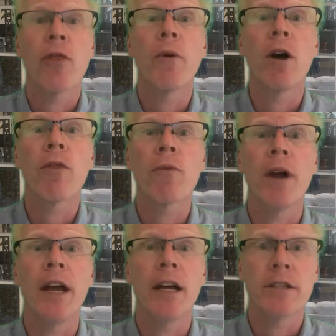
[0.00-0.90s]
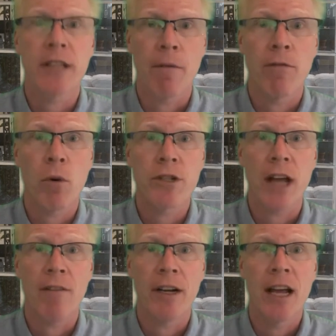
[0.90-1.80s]
303
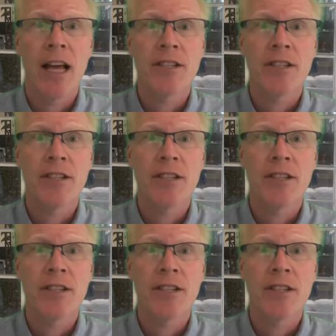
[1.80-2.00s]
747